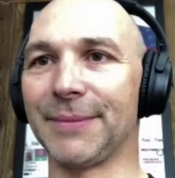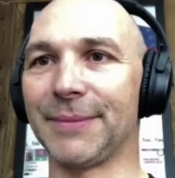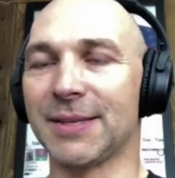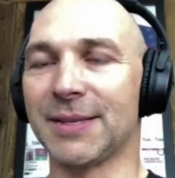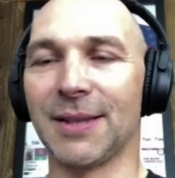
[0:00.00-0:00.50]

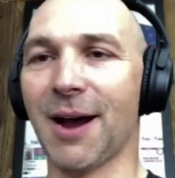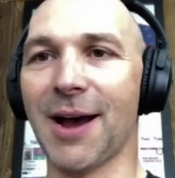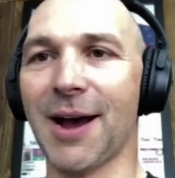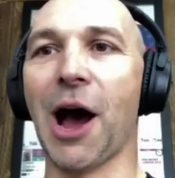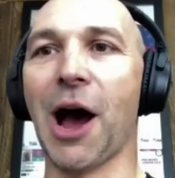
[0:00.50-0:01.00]
It's
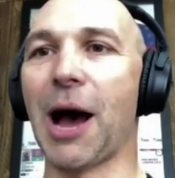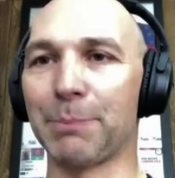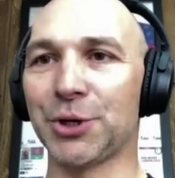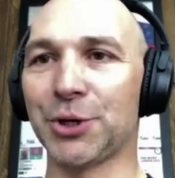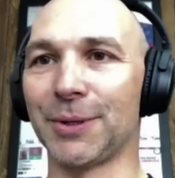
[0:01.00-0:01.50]
not
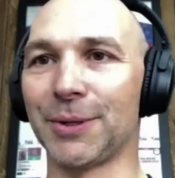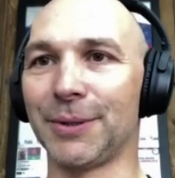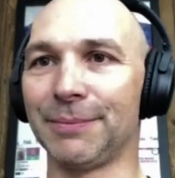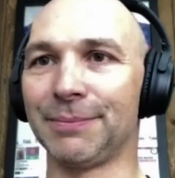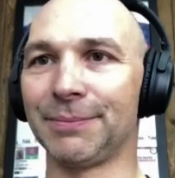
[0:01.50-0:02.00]
optional.
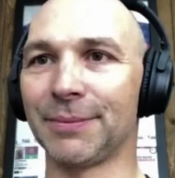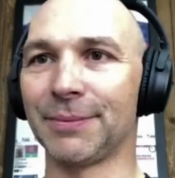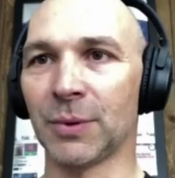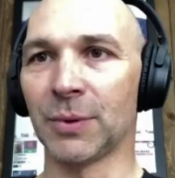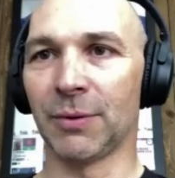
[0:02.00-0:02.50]

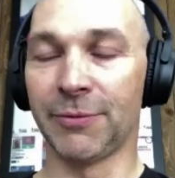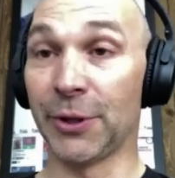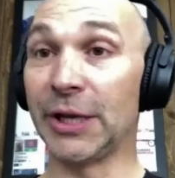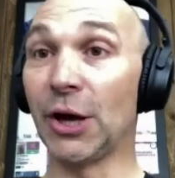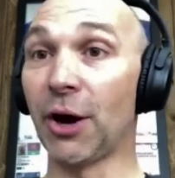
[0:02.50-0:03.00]
For
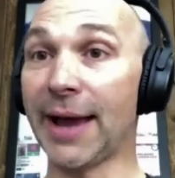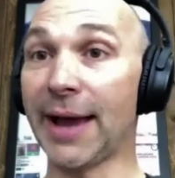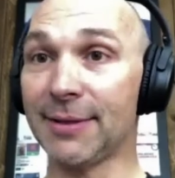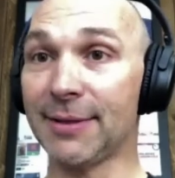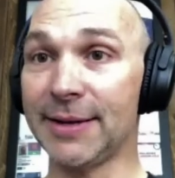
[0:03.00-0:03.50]
the young
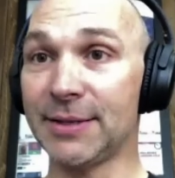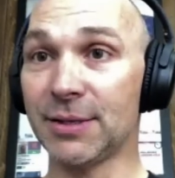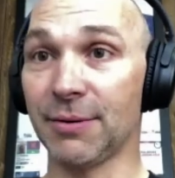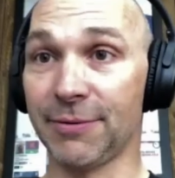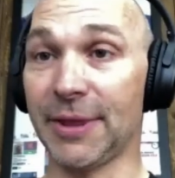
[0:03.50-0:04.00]

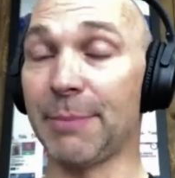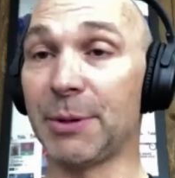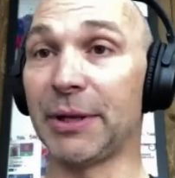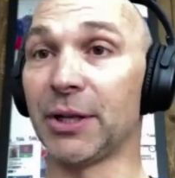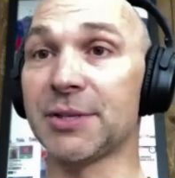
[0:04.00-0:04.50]
athletes, for them to
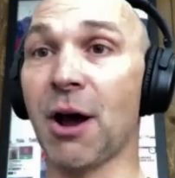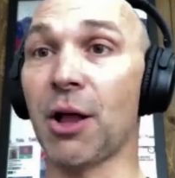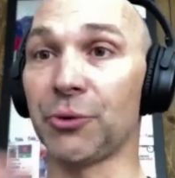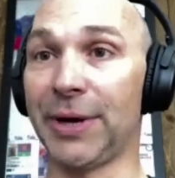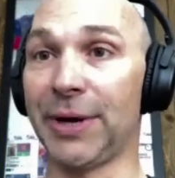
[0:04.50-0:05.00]
be able to
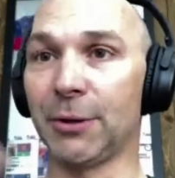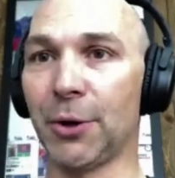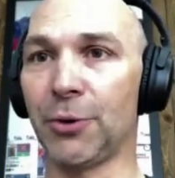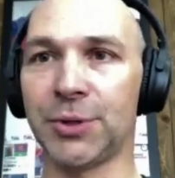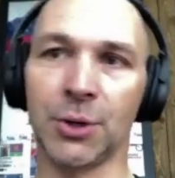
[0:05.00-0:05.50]
tolerate the
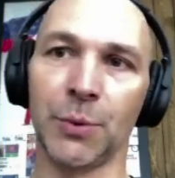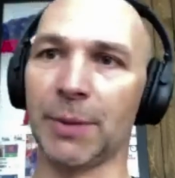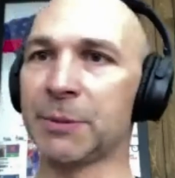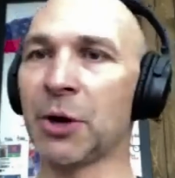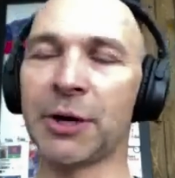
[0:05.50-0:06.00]
load. So when
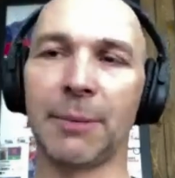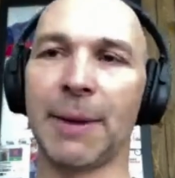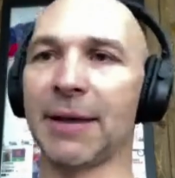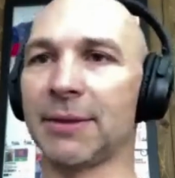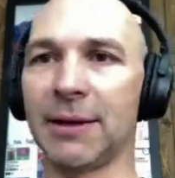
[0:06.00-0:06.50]
I'm talking
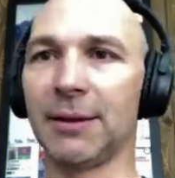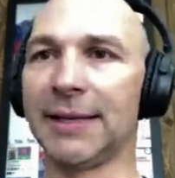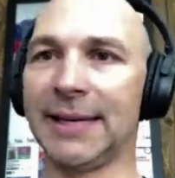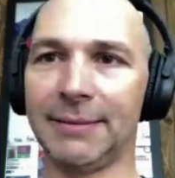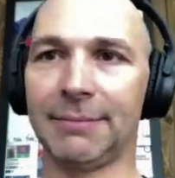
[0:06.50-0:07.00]
about the
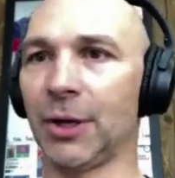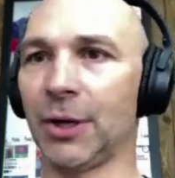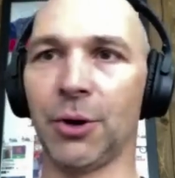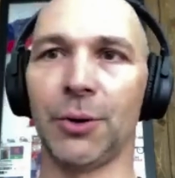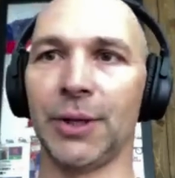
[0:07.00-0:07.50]
elite,
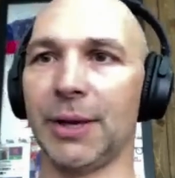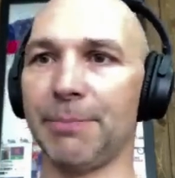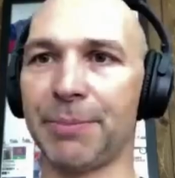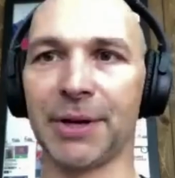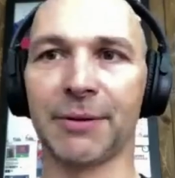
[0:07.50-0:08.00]

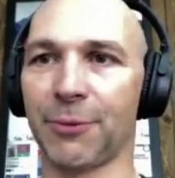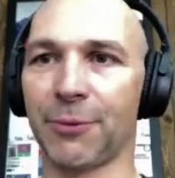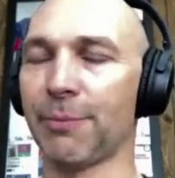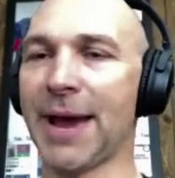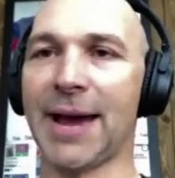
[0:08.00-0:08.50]
Olympic
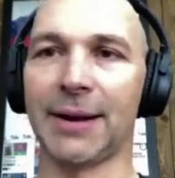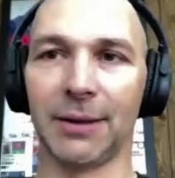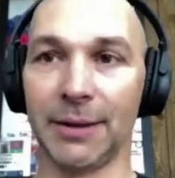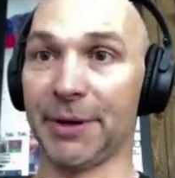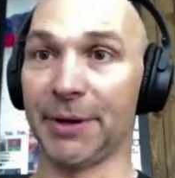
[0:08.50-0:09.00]
format,
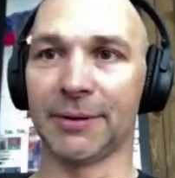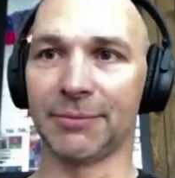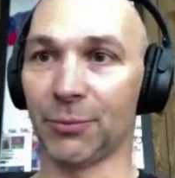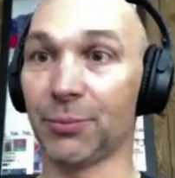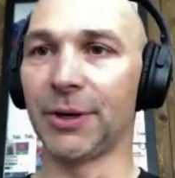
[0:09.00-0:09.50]
Olympic,
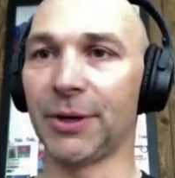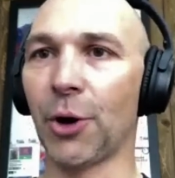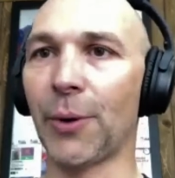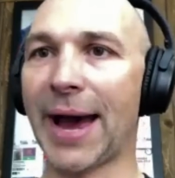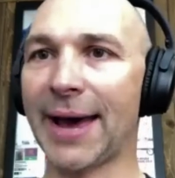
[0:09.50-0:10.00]

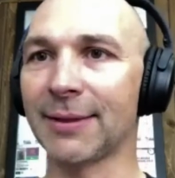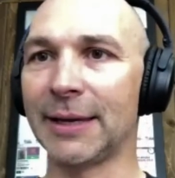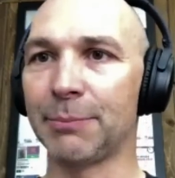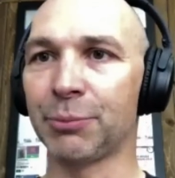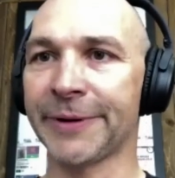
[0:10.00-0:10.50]

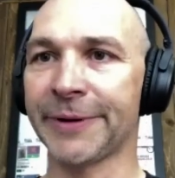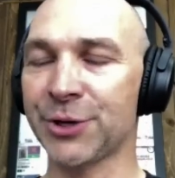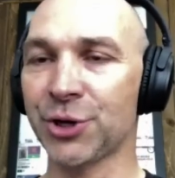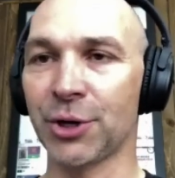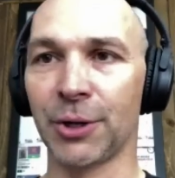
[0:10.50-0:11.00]
athlete,
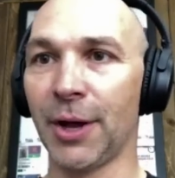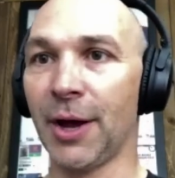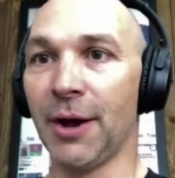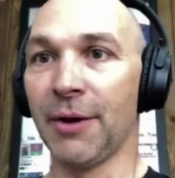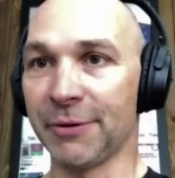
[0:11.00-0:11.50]
professional,
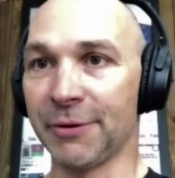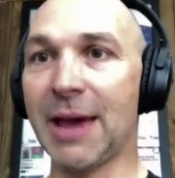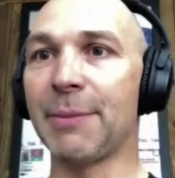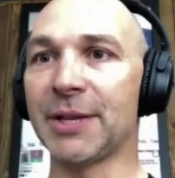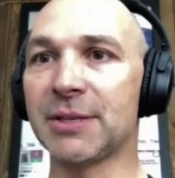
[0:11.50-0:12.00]
for
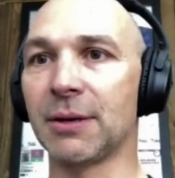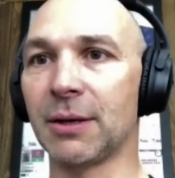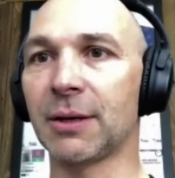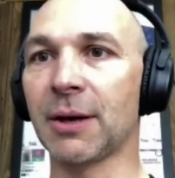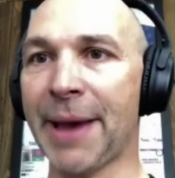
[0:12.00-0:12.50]
them, it's the
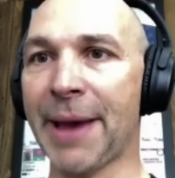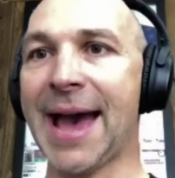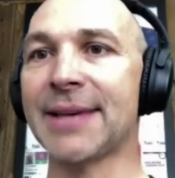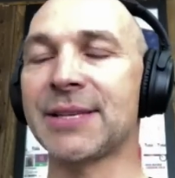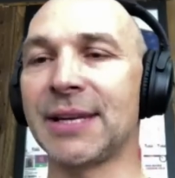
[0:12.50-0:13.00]

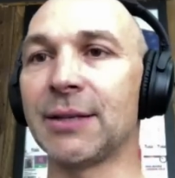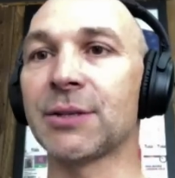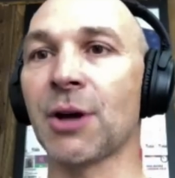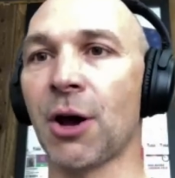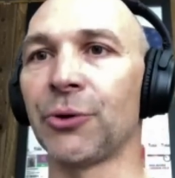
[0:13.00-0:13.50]
capacity to
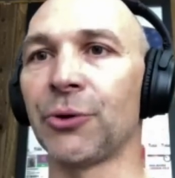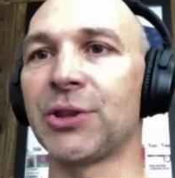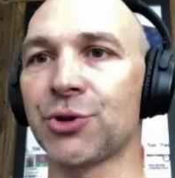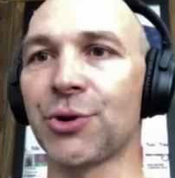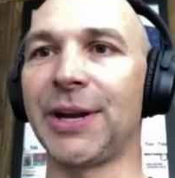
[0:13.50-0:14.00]
tolerate
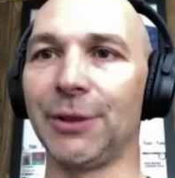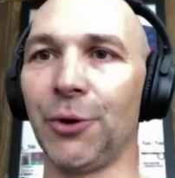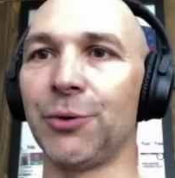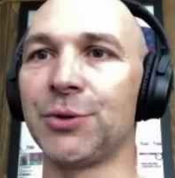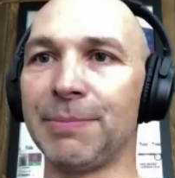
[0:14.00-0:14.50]
the training
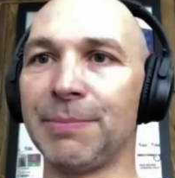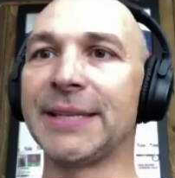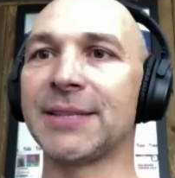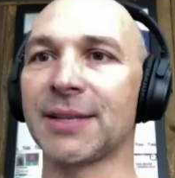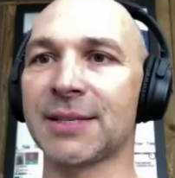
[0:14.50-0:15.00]
load to be
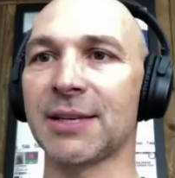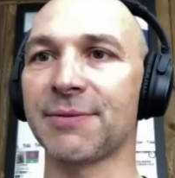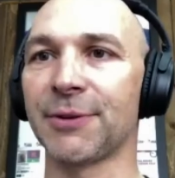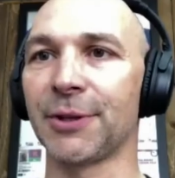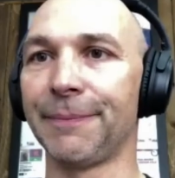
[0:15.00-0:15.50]

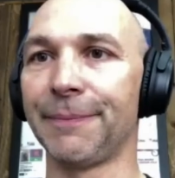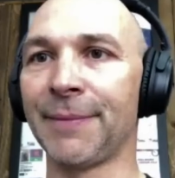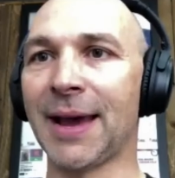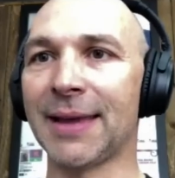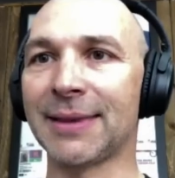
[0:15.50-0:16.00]
successful
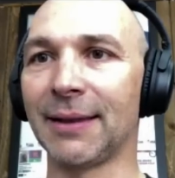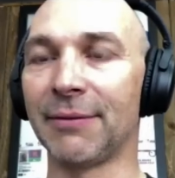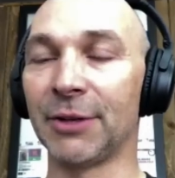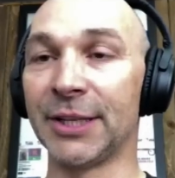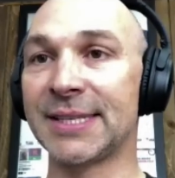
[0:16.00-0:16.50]
at that
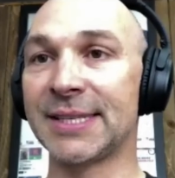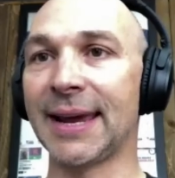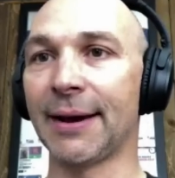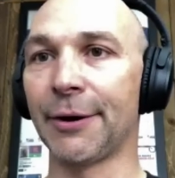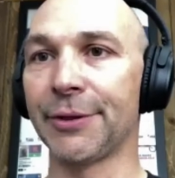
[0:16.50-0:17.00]
level and stay
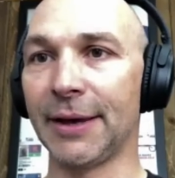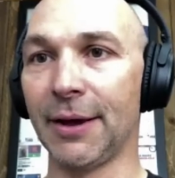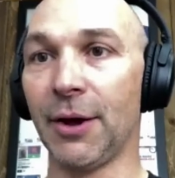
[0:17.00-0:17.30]
healthy.